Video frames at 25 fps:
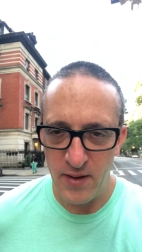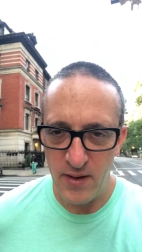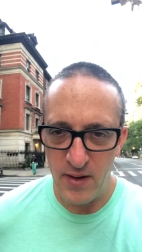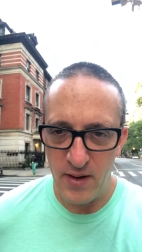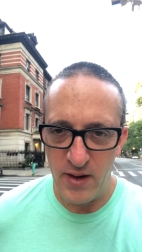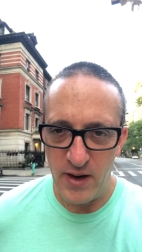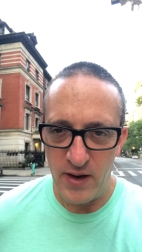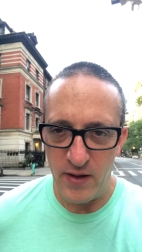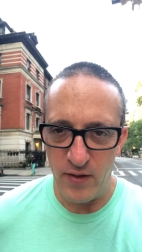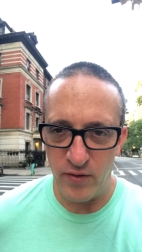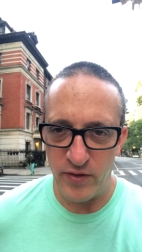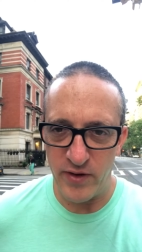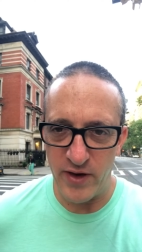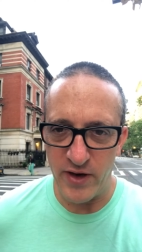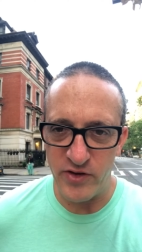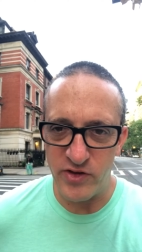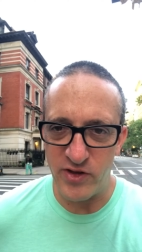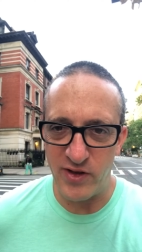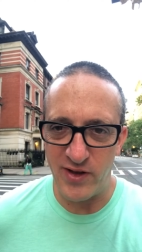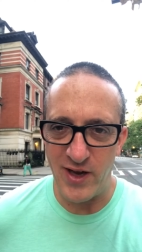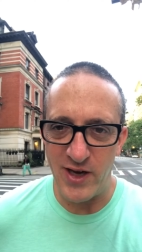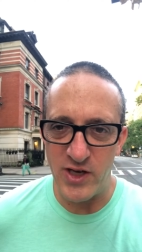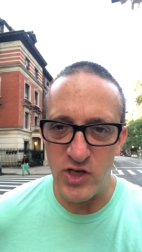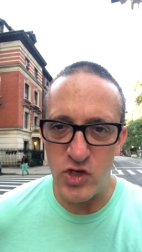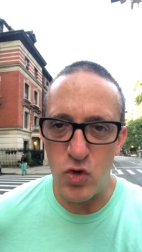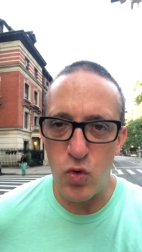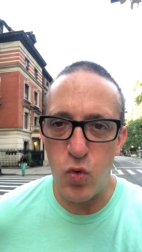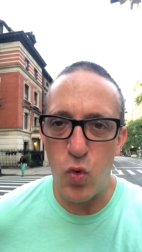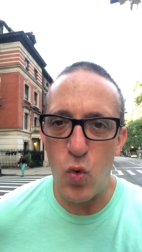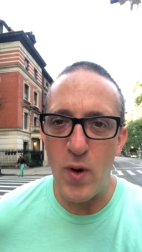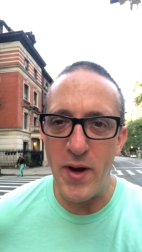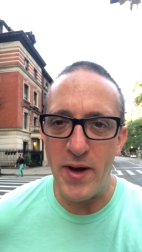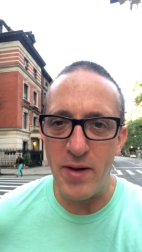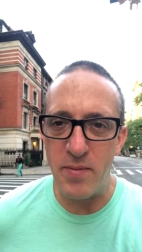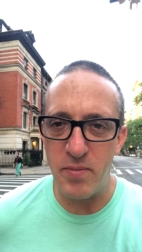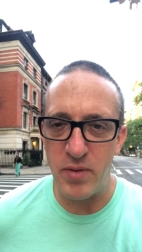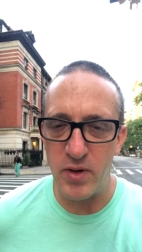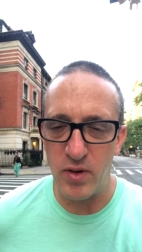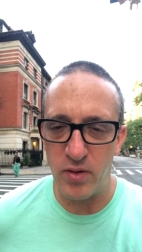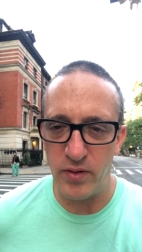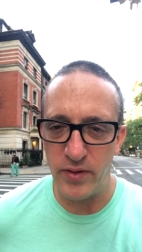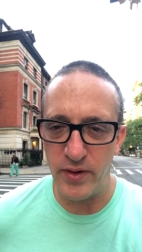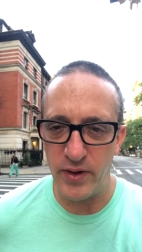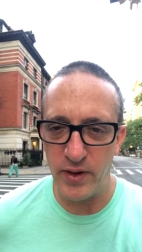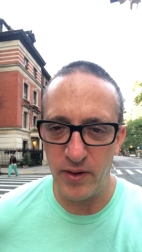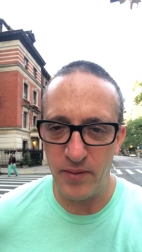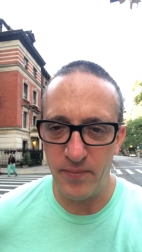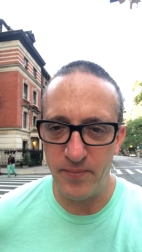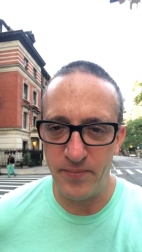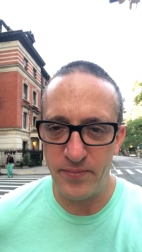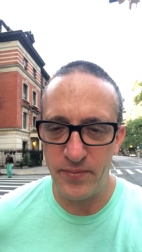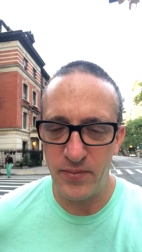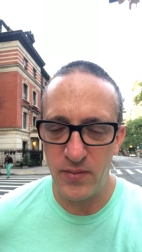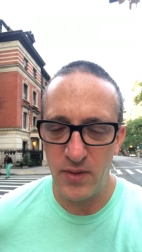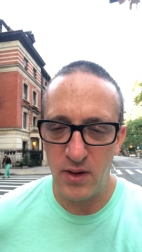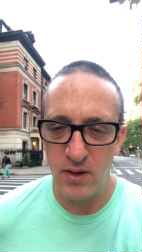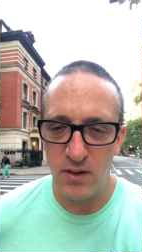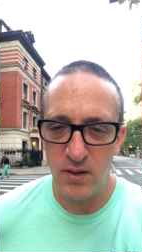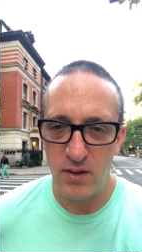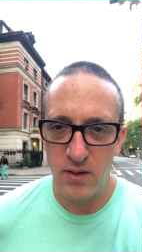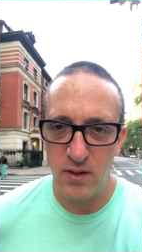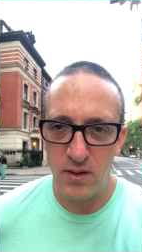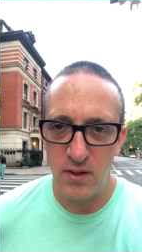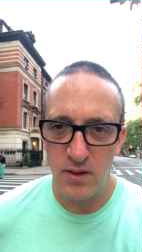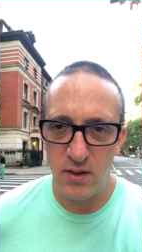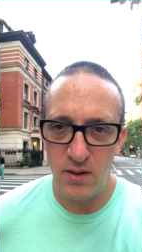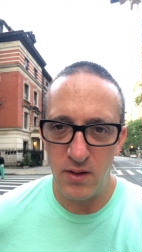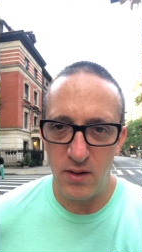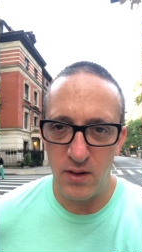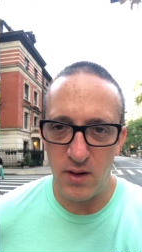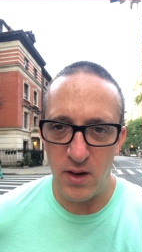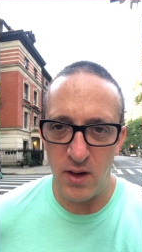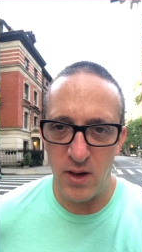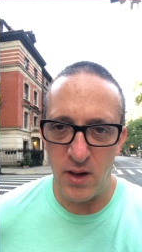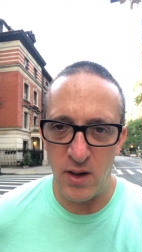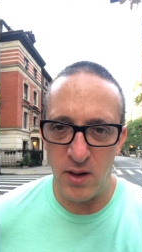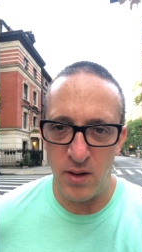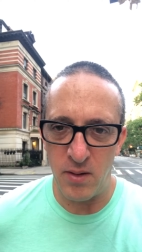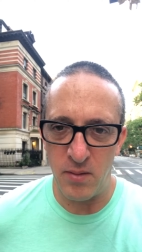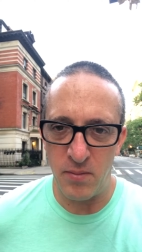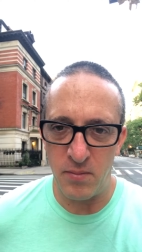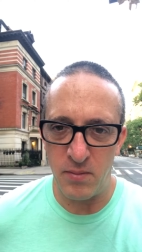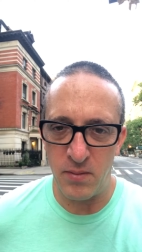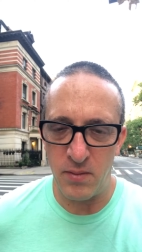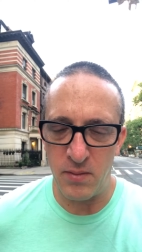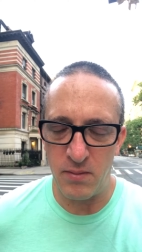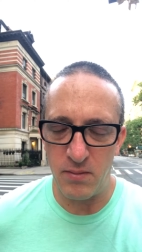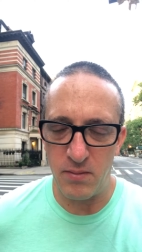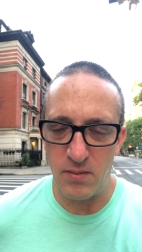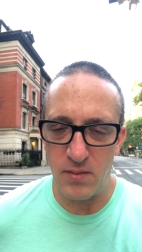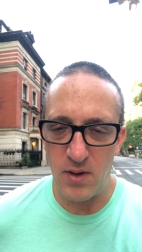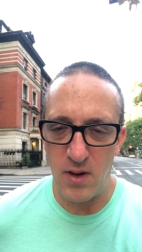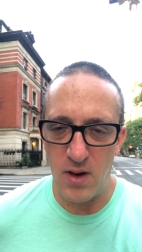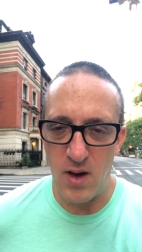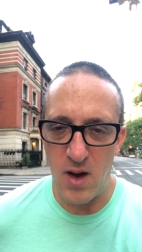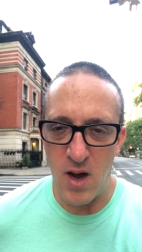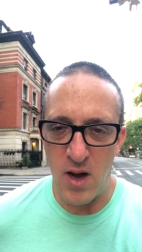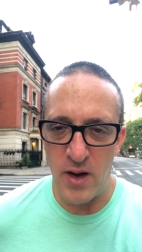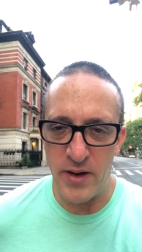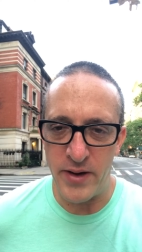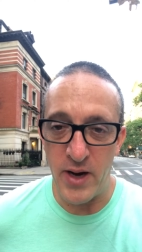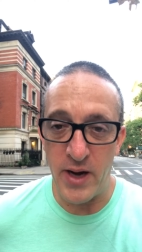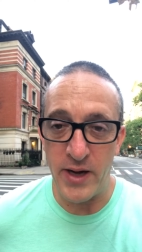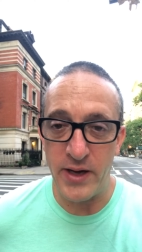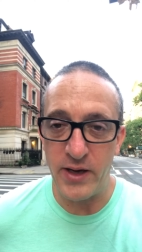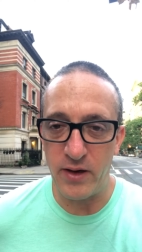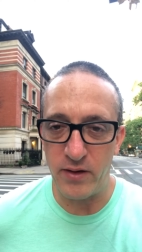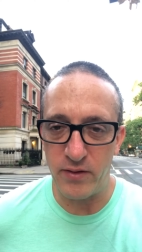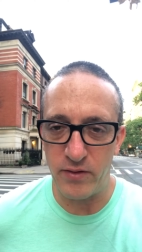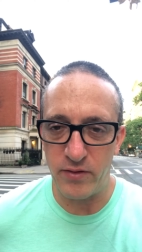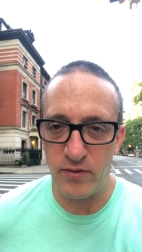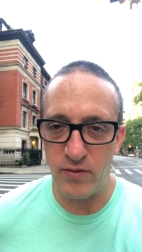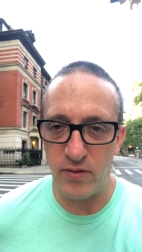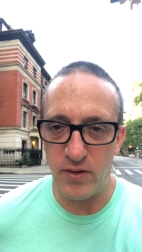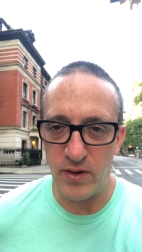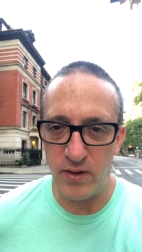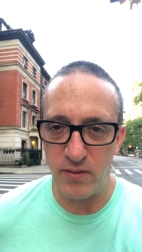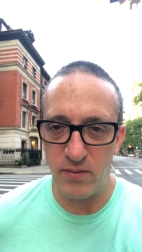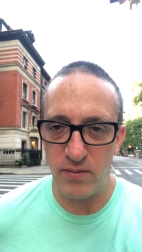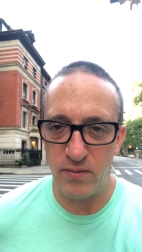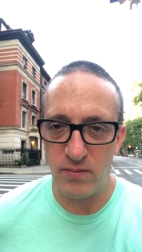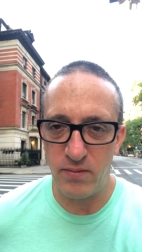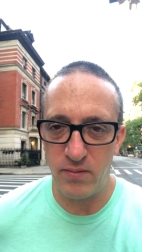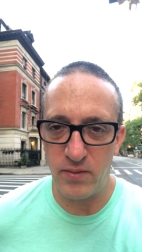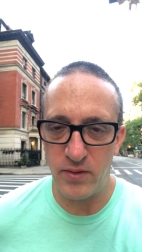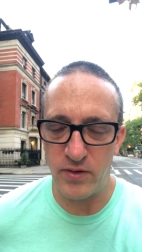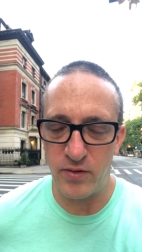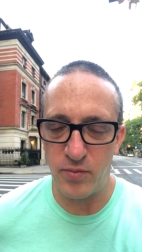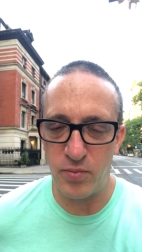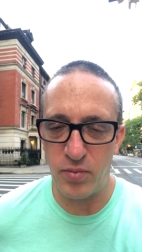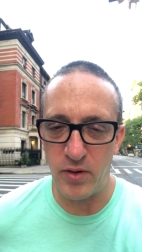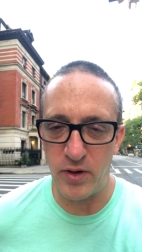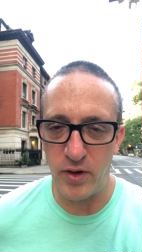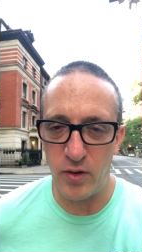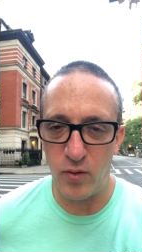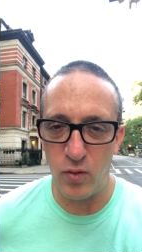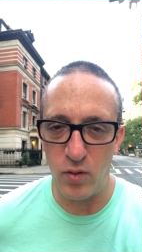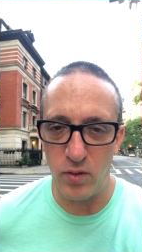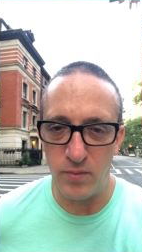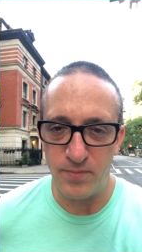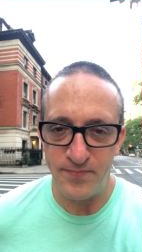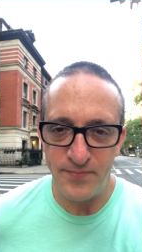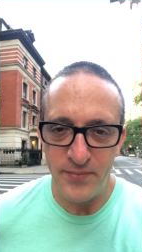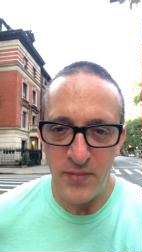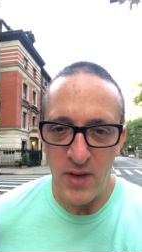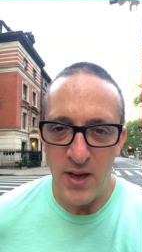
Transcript: And there's actually a twin building on 90th Street, which is pretty cool.